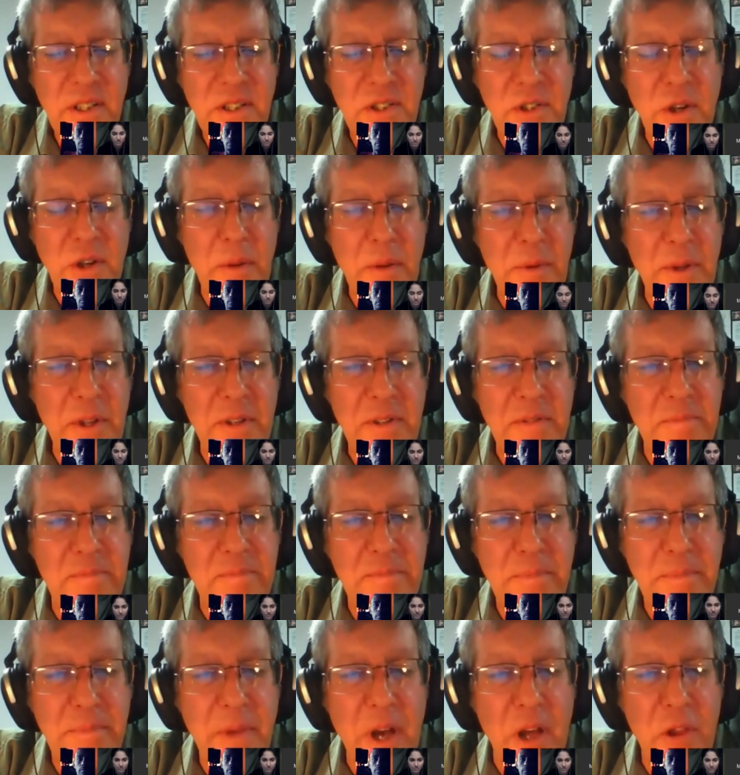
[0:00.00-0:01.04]
So, I mean,
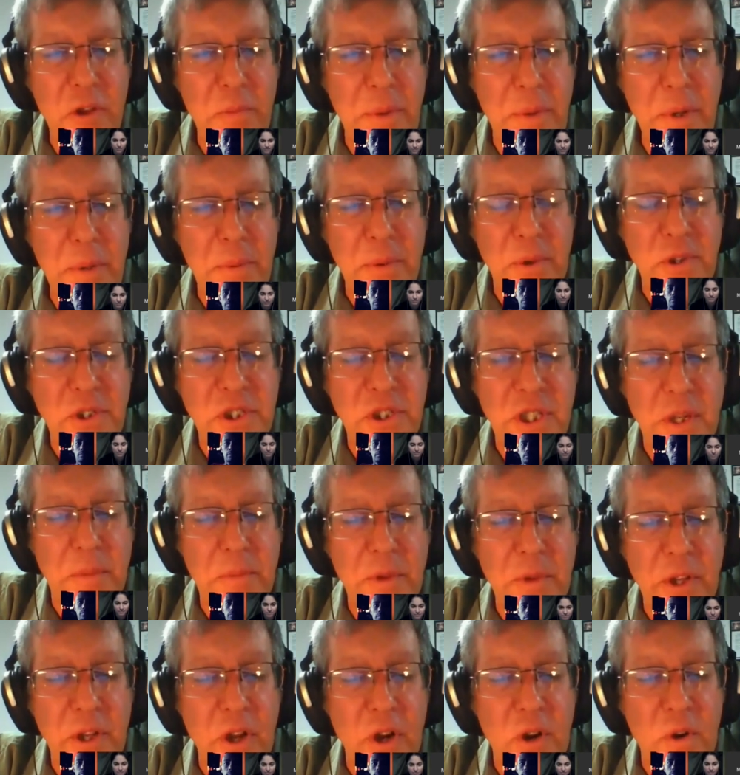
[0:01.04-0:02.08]
other people are
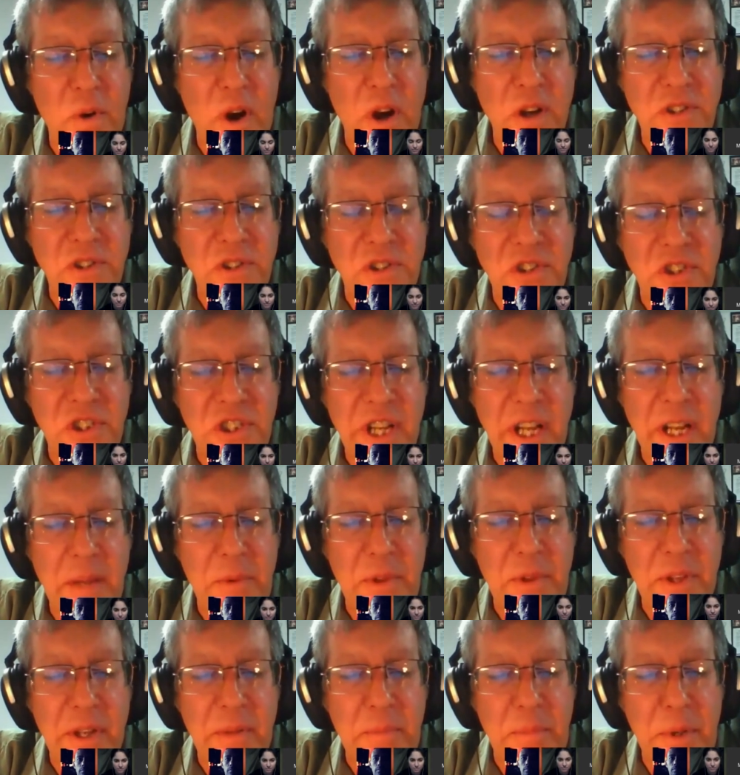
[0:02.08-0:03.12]
stumbling across the
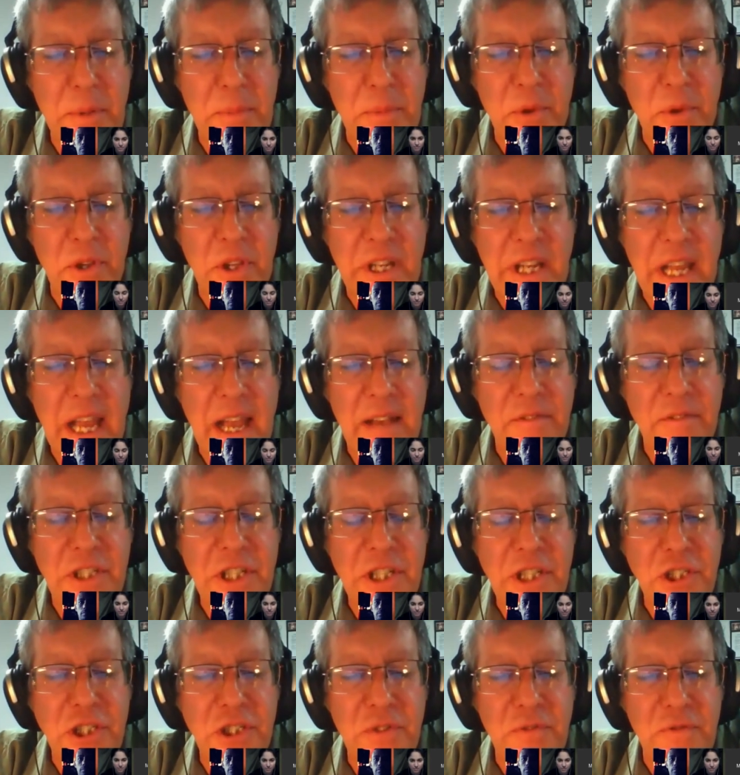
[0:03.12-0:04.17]
same thing. People in the
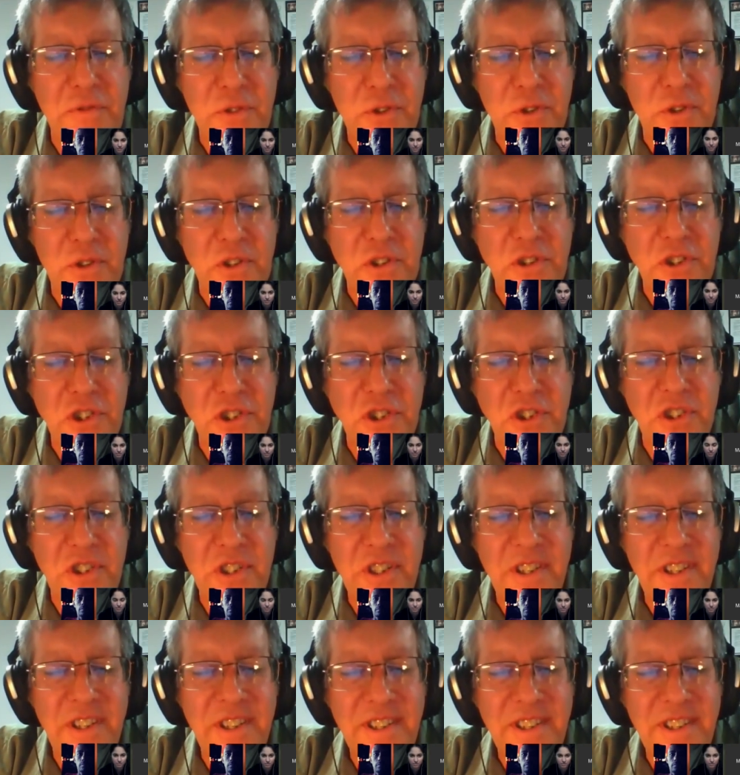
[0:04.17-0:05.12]
cavitation field are just